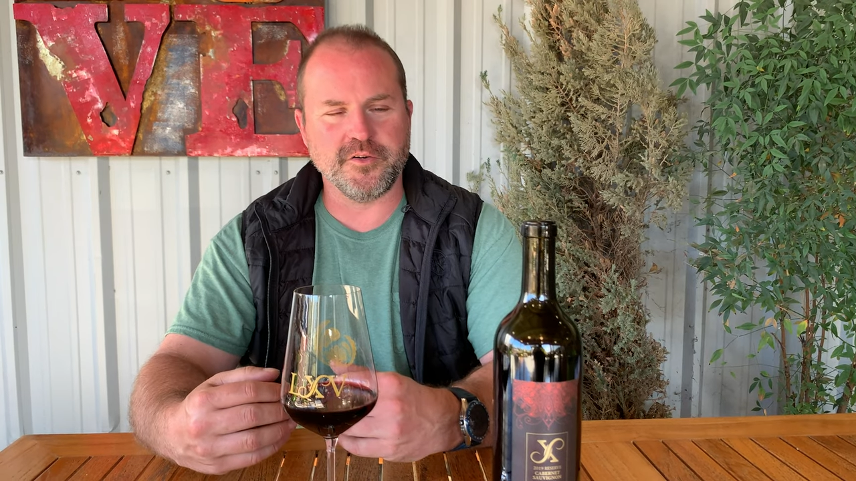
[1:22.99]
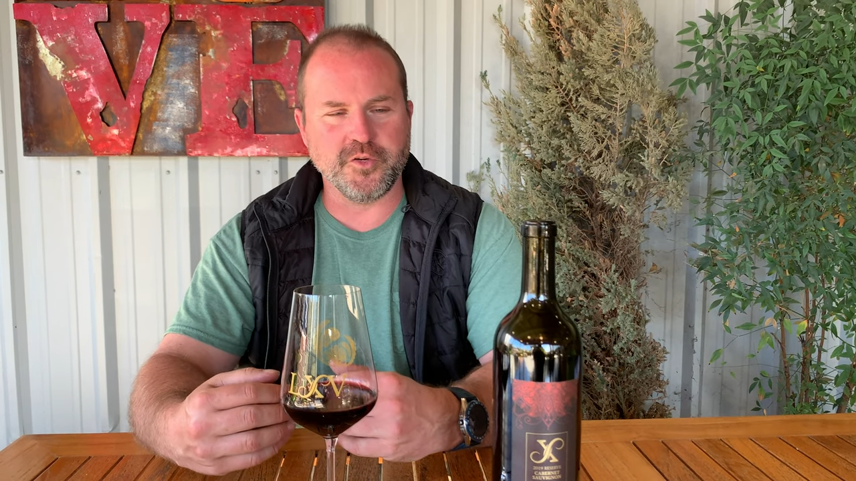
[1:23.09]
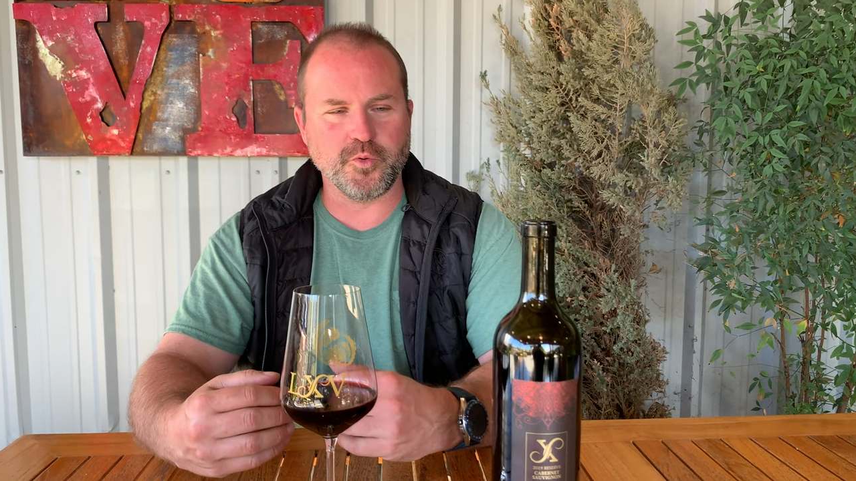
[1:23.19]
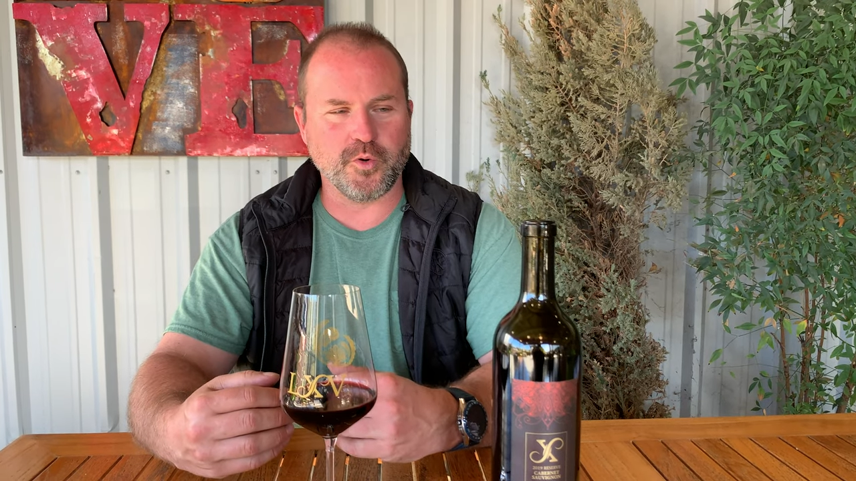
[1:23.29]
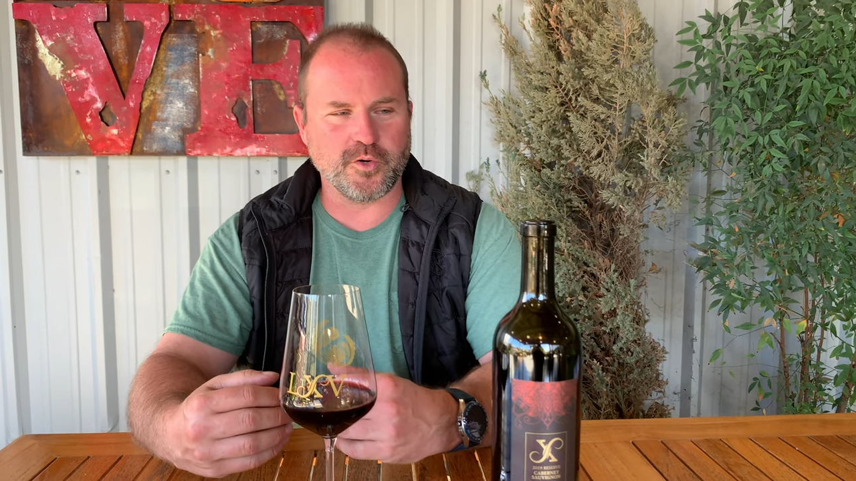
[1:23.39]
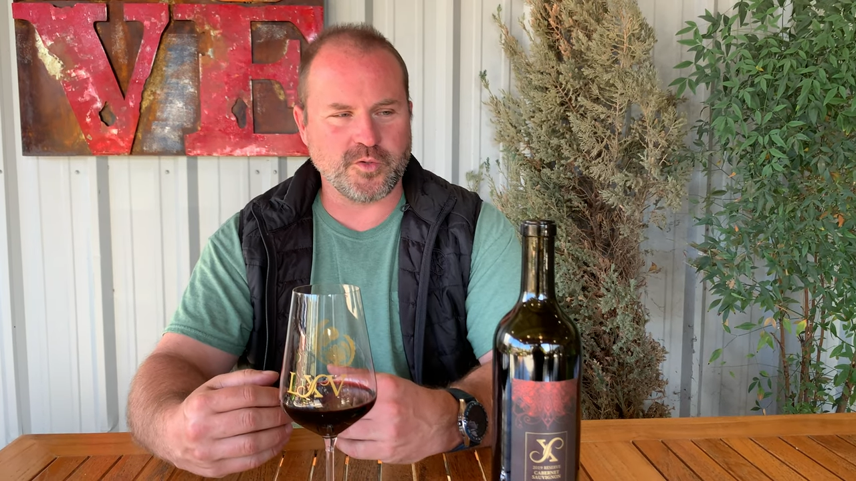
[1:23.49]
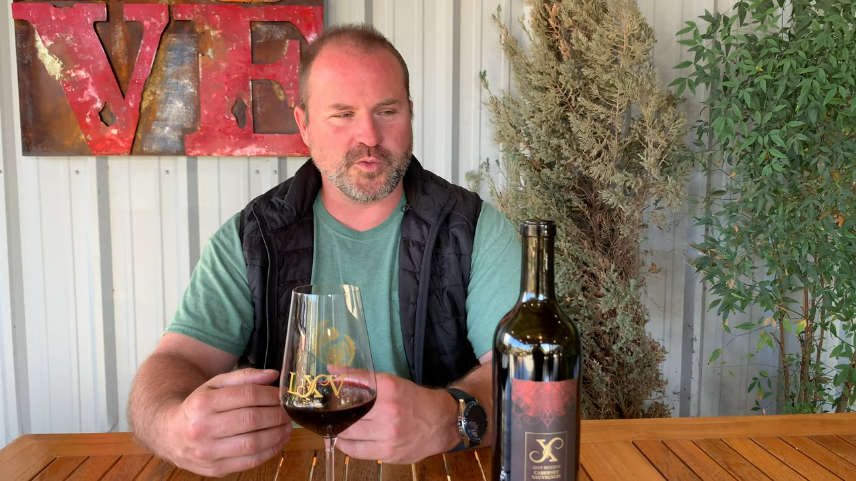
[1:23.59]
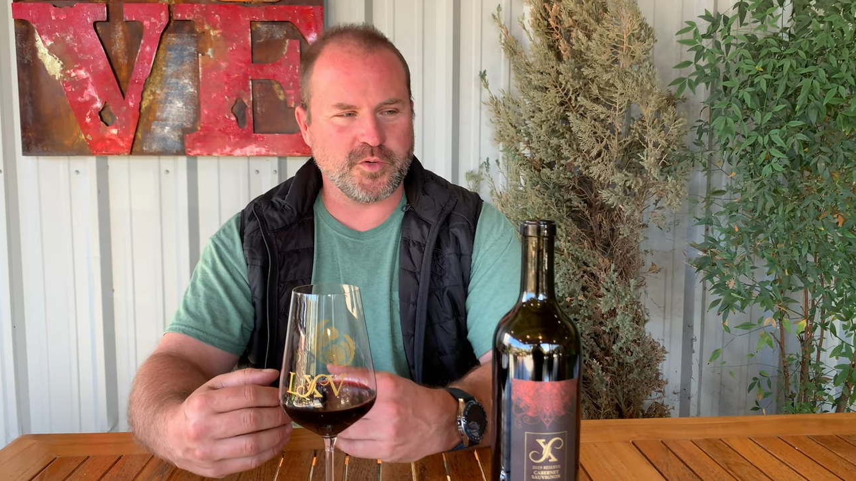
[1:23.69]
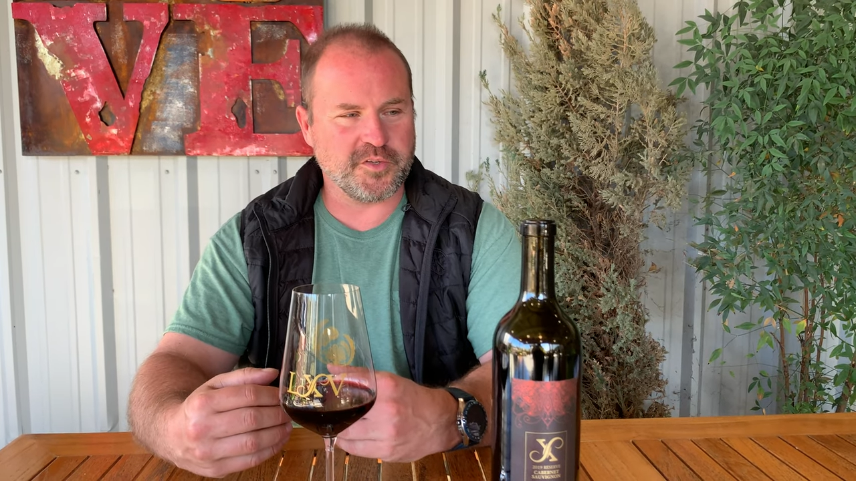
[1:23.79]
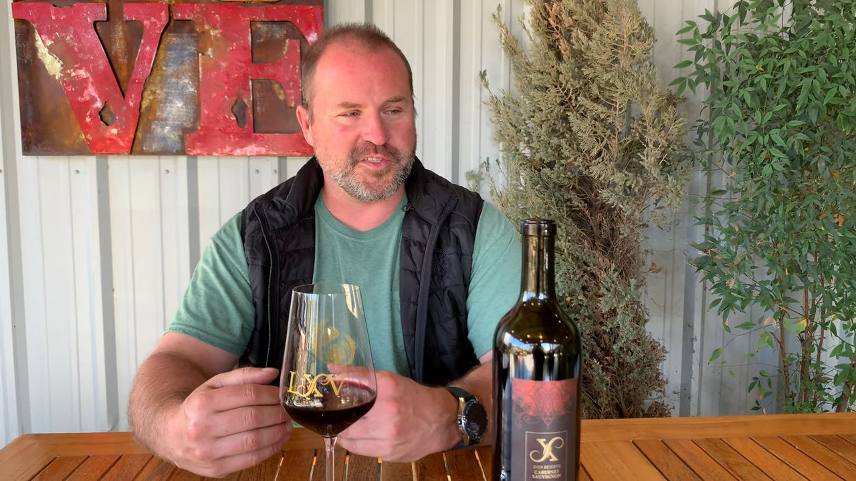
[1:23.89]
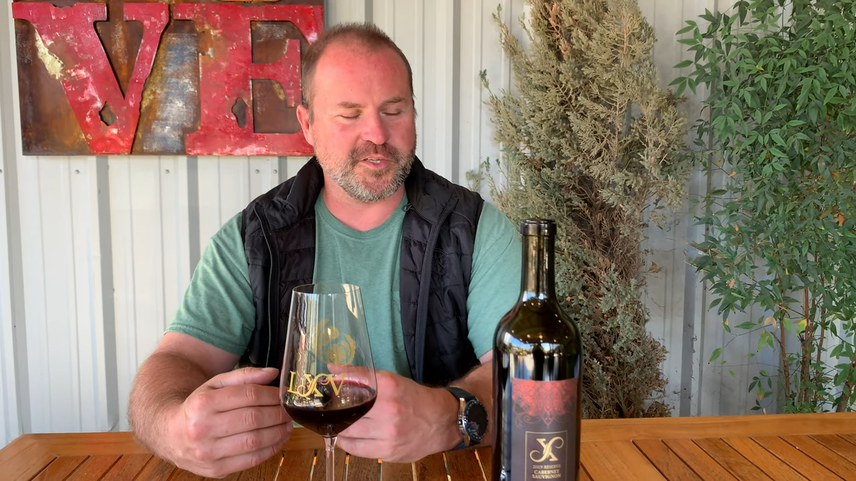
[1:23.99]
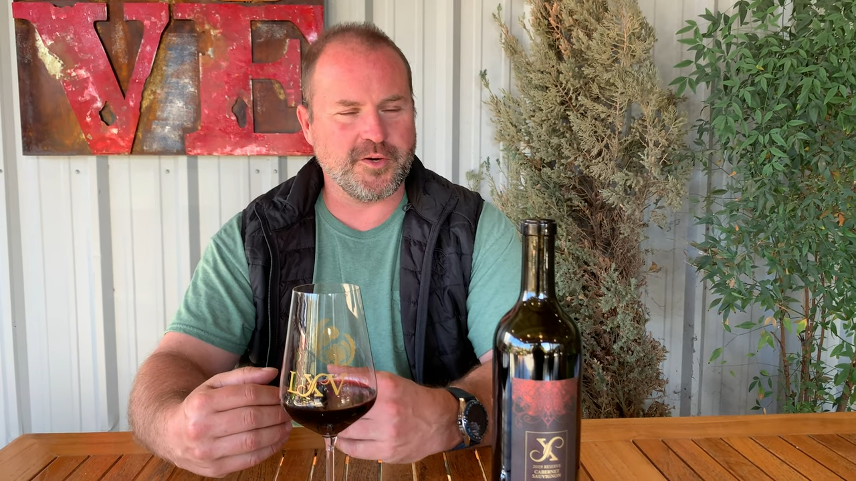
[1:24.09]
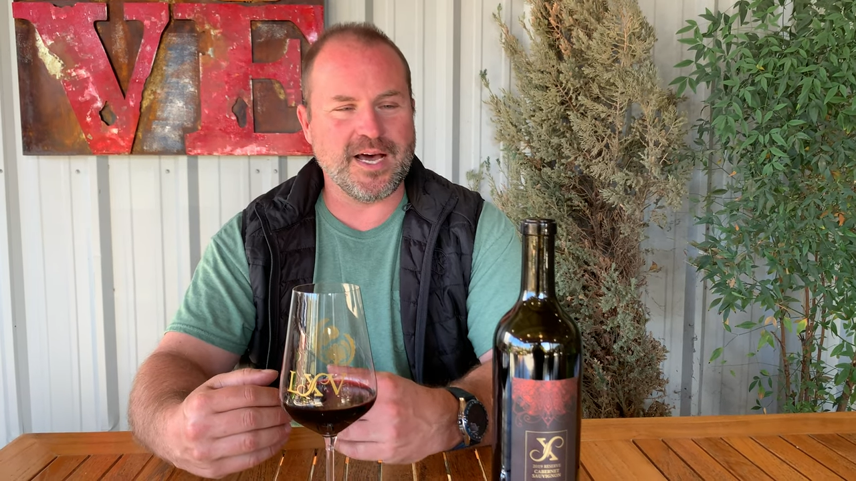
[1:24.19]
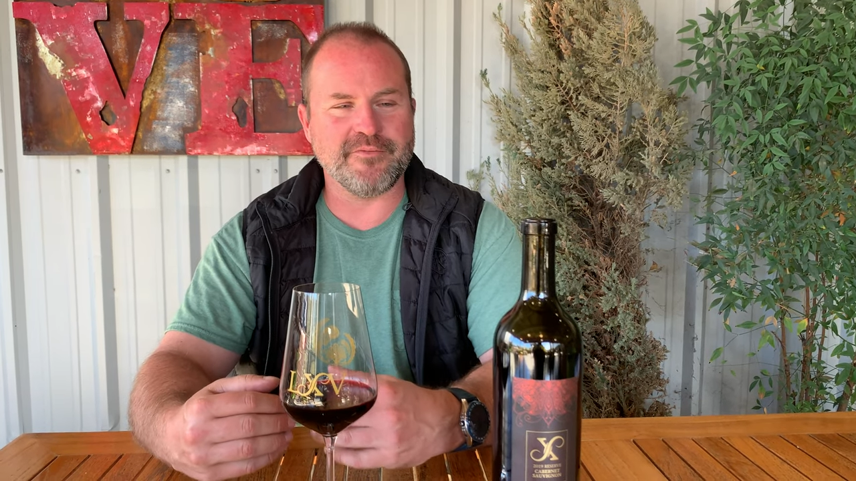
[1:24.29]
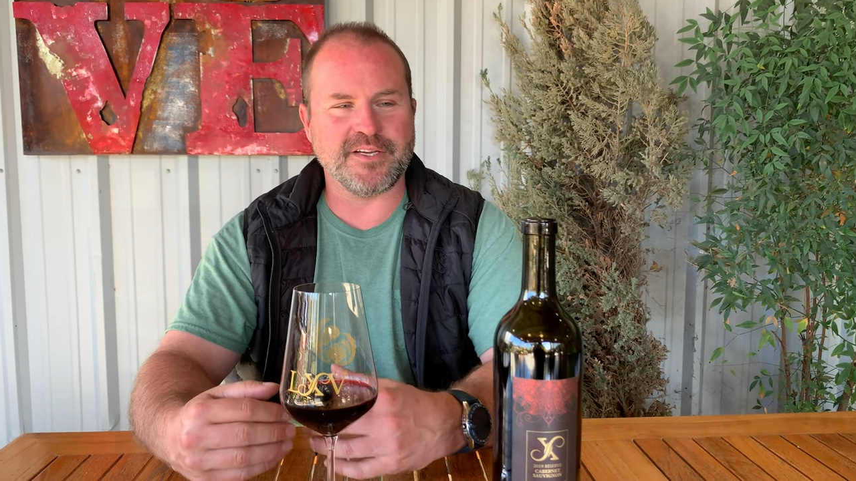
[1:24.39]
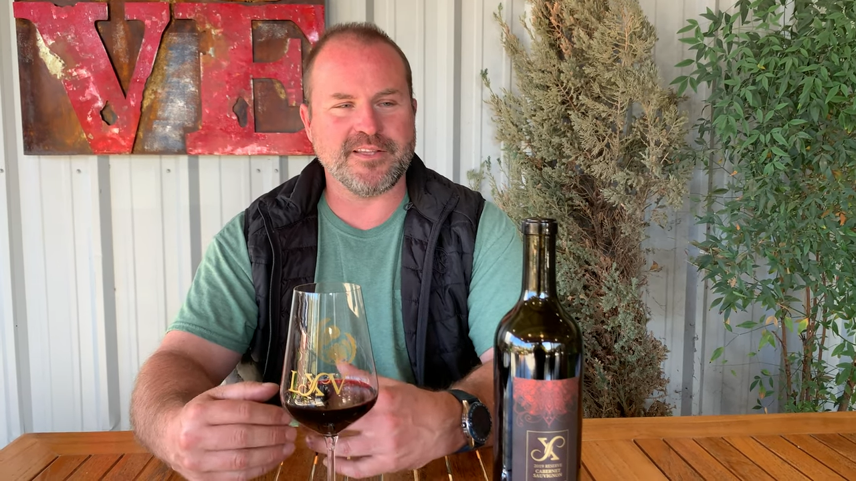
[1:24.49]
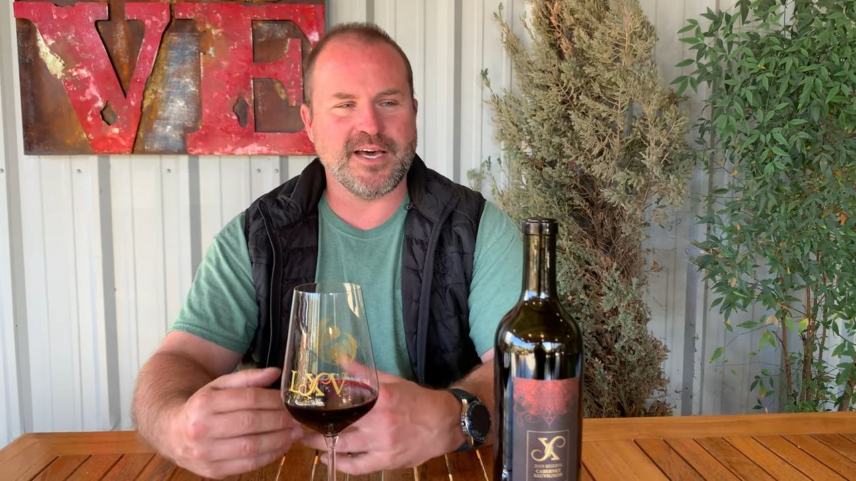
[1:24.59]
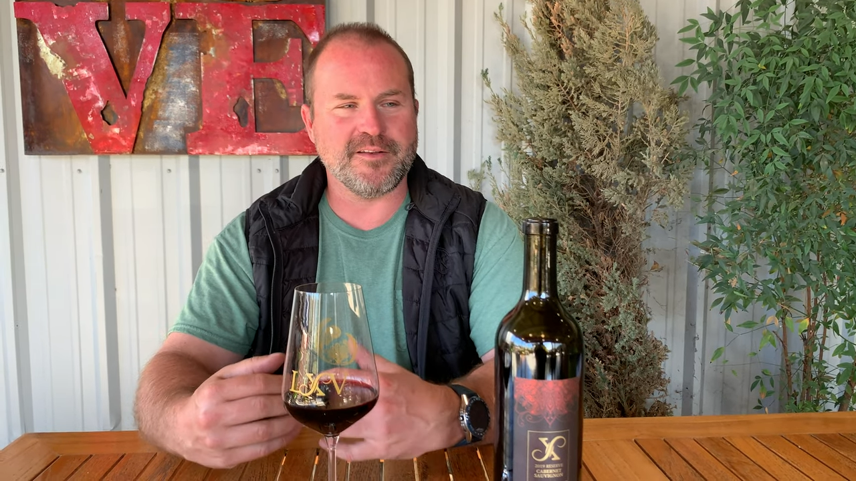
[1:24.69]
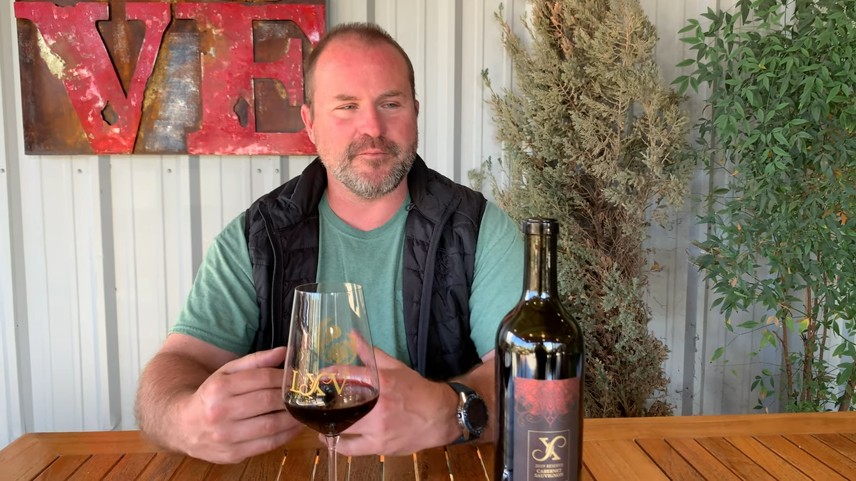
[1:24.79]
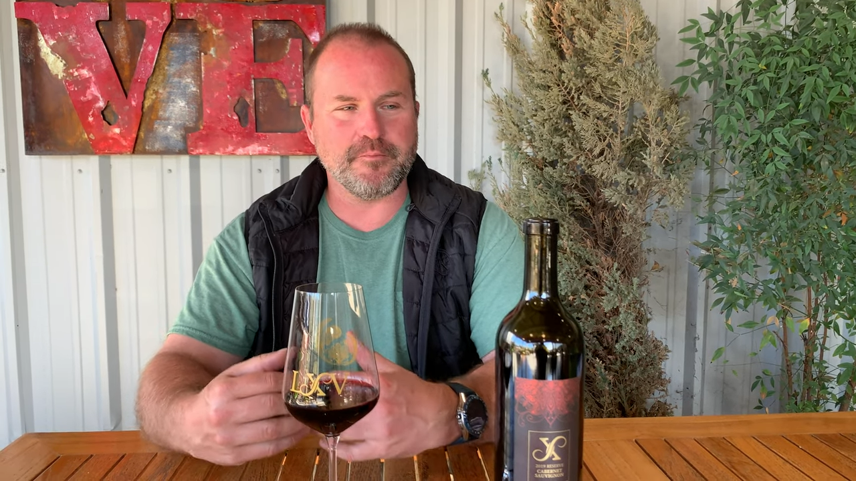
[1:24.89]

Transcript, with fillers: New World while still having that